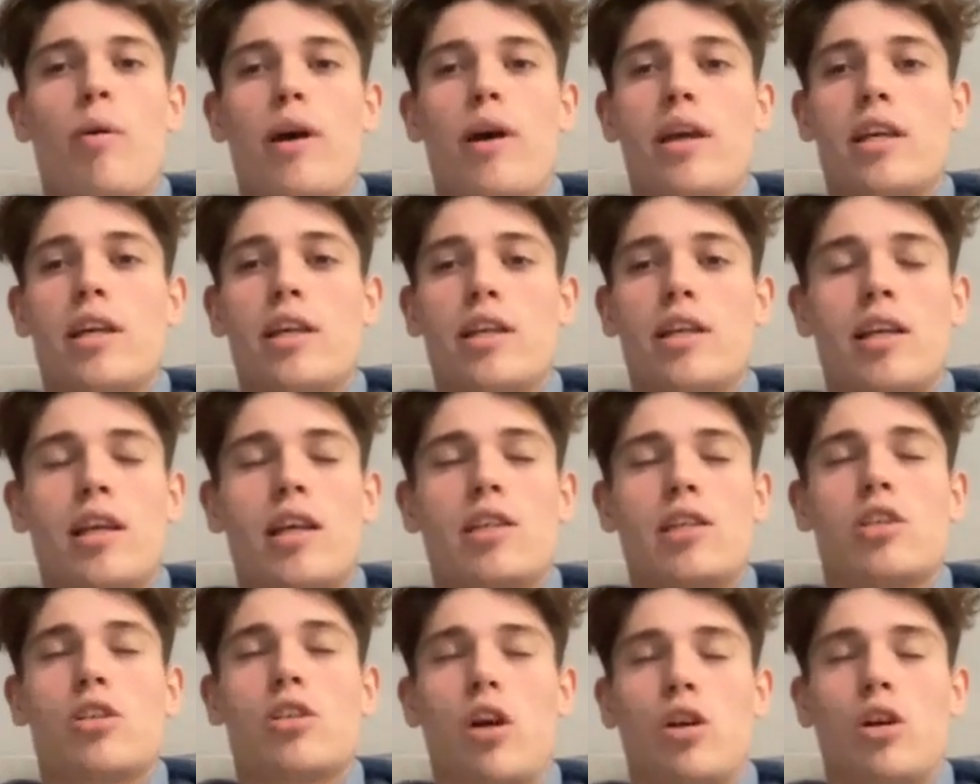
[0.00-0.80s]
But
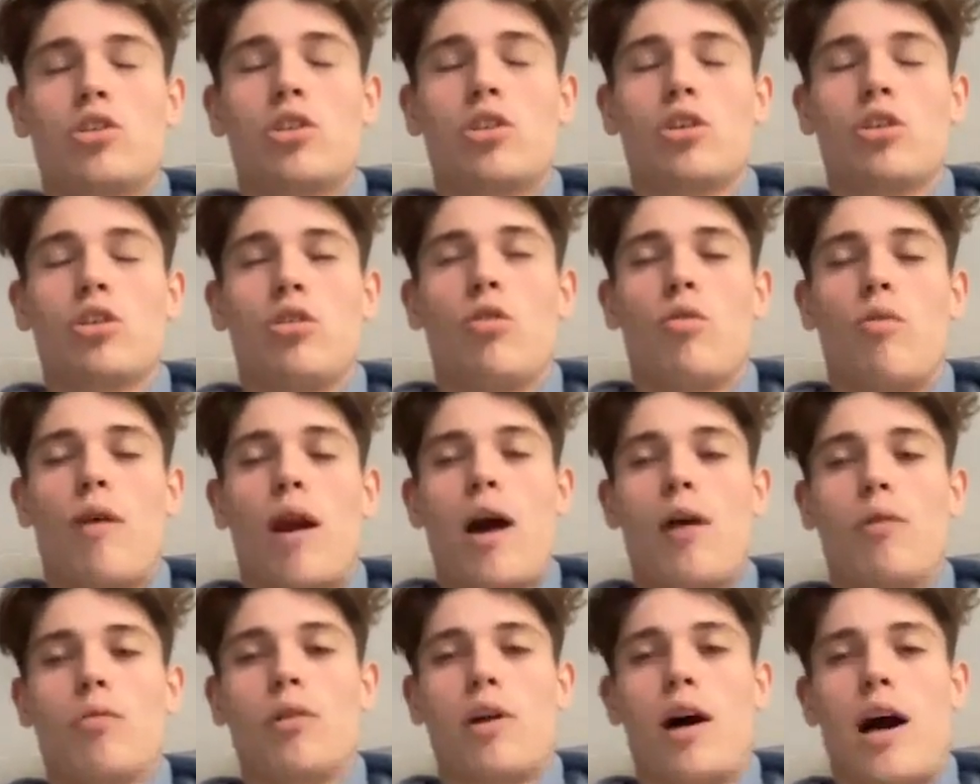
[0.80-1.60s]
it's such a good
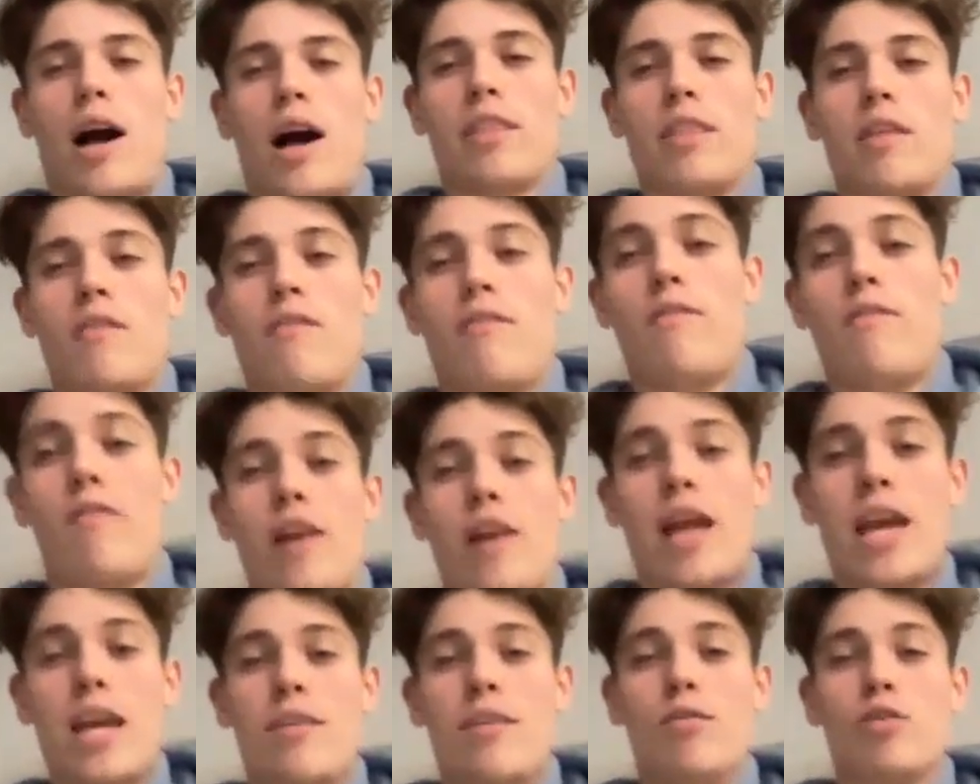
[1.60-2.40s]
all-rounder, and the
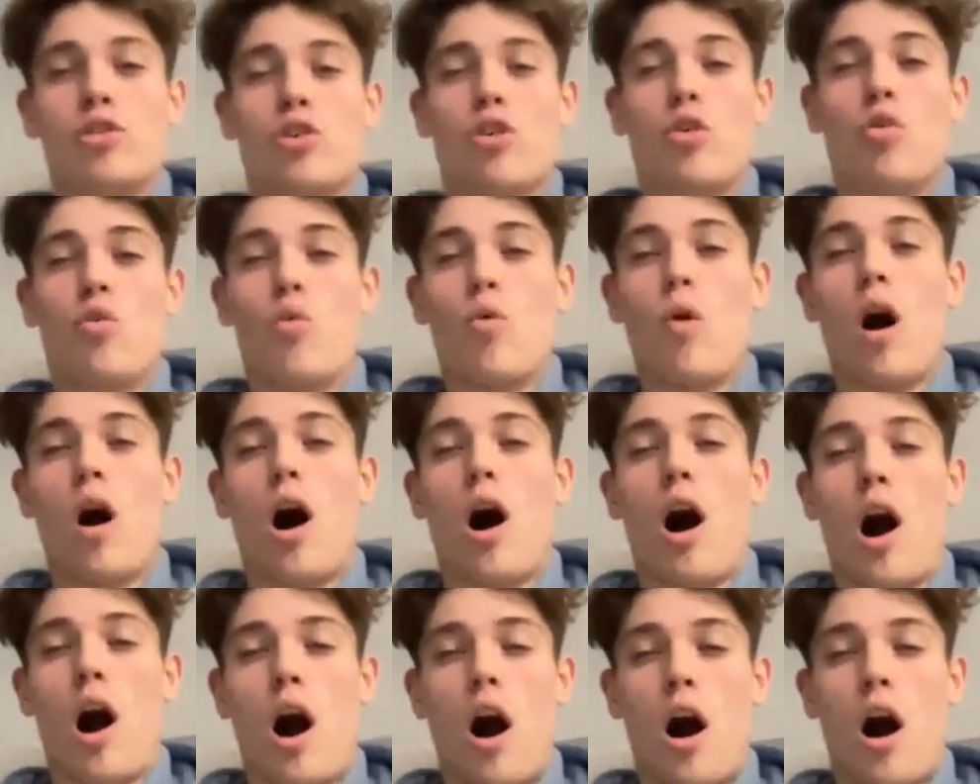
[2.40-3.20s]
flavors are all
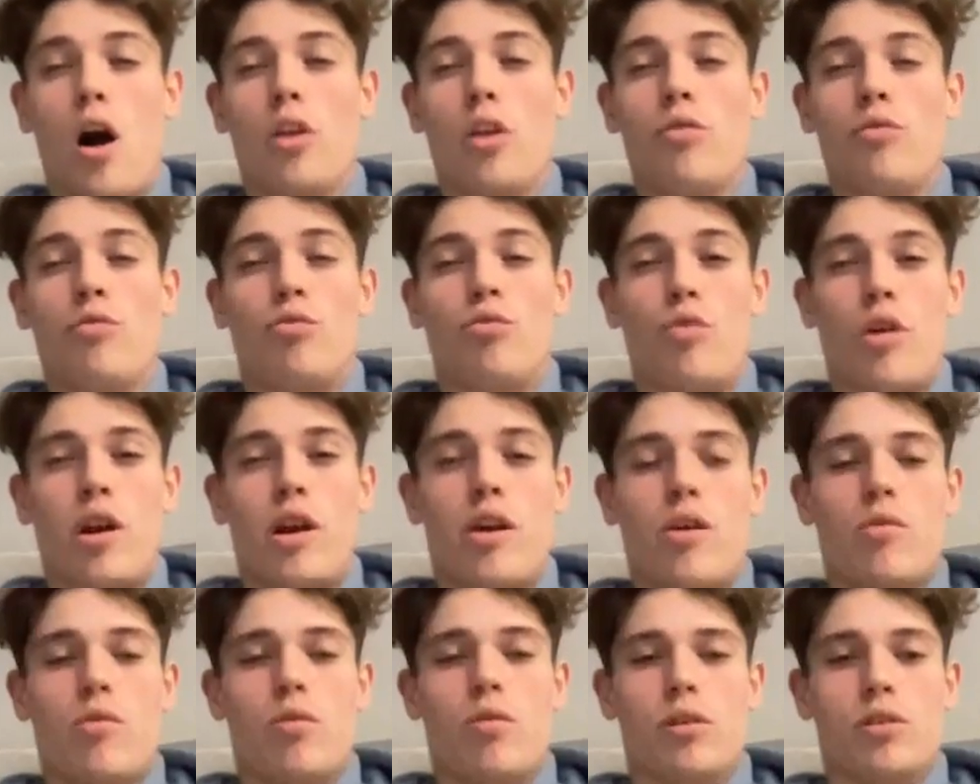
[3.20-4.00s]

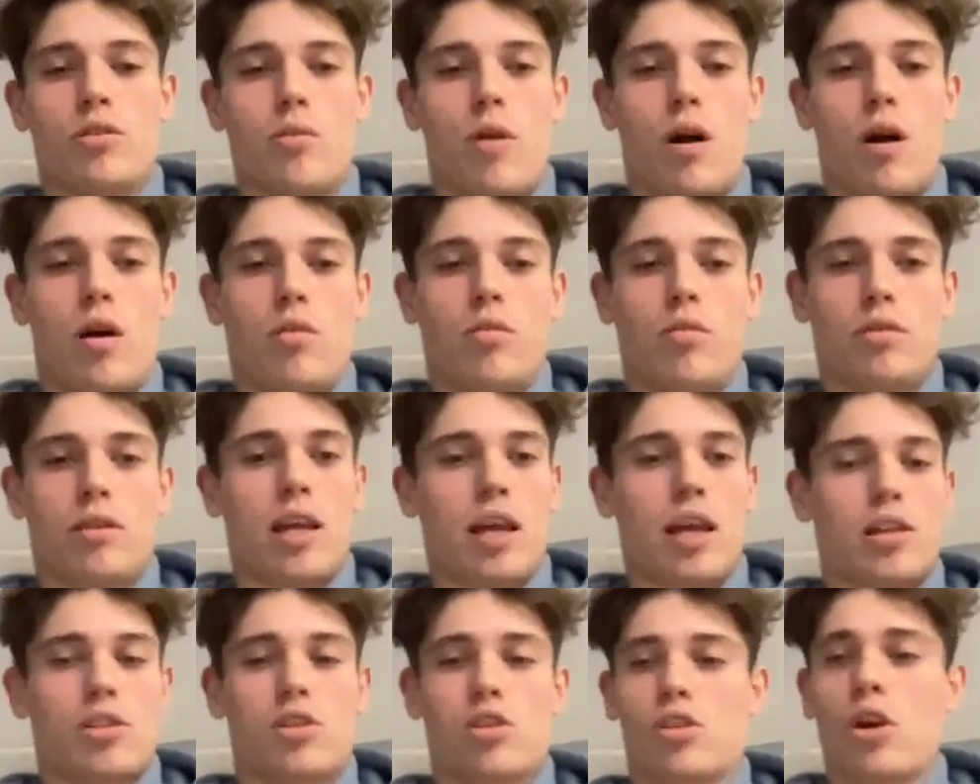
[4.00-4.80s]
unreal as well.
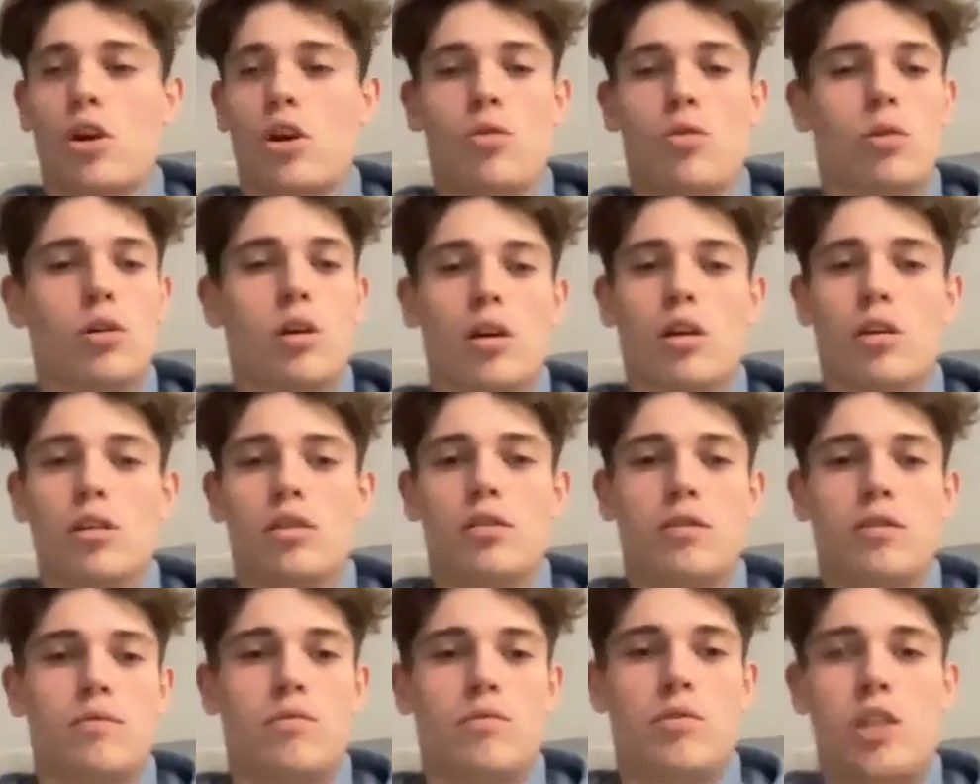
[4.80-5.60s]
They're so good.
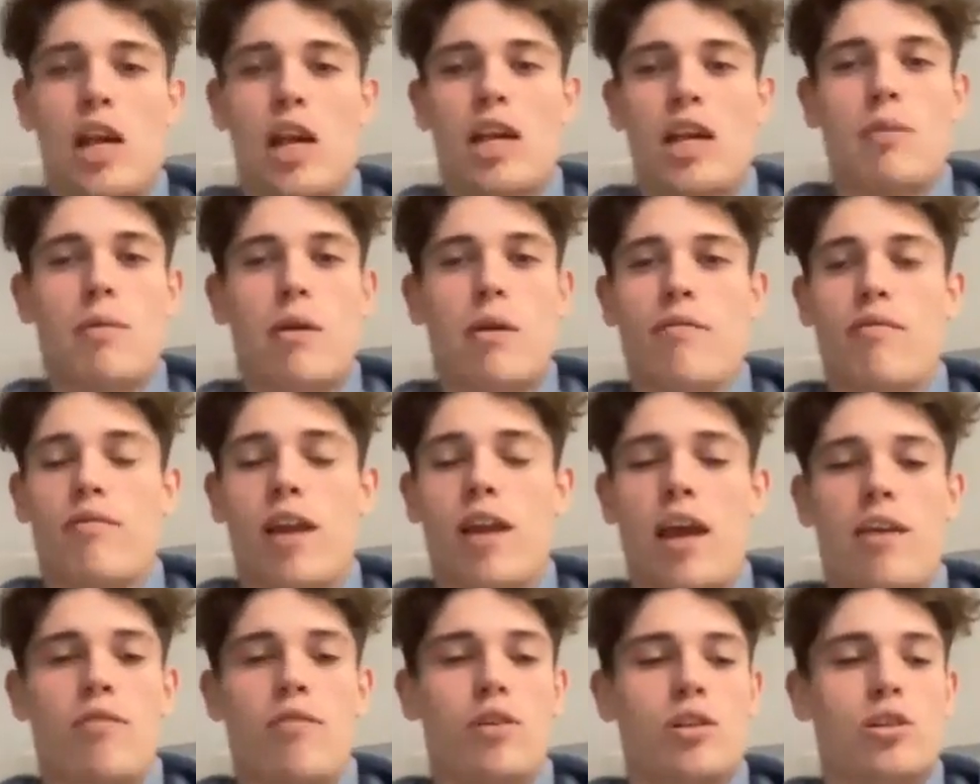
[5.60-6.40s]
Jelly bean
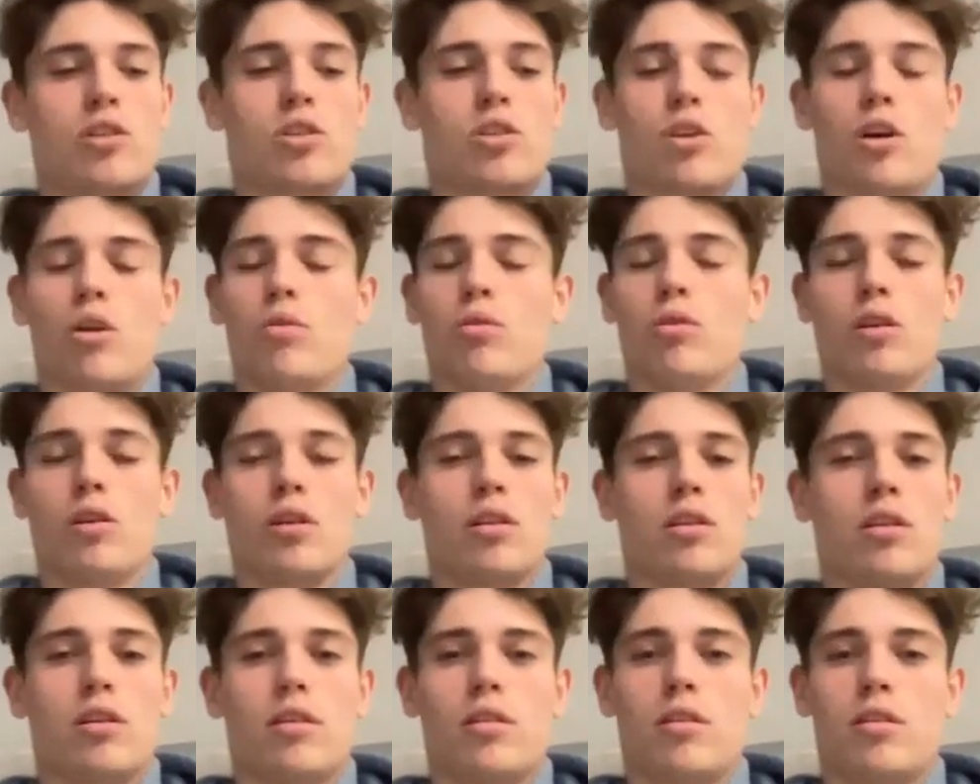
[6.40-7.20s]
flavor is so
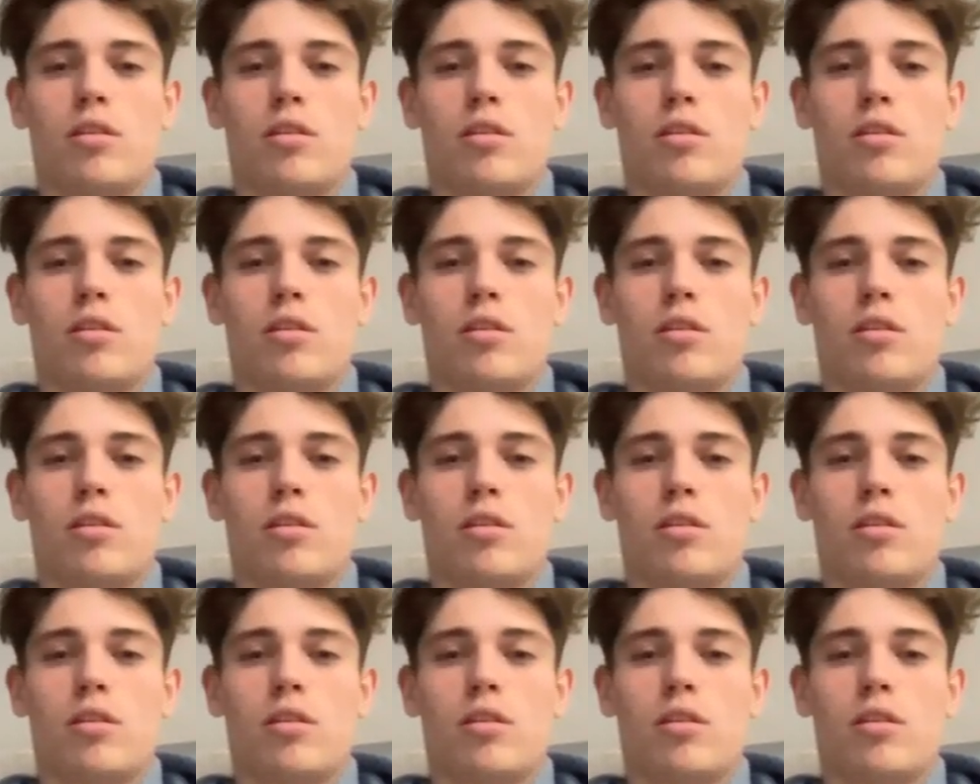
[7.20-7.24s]
good.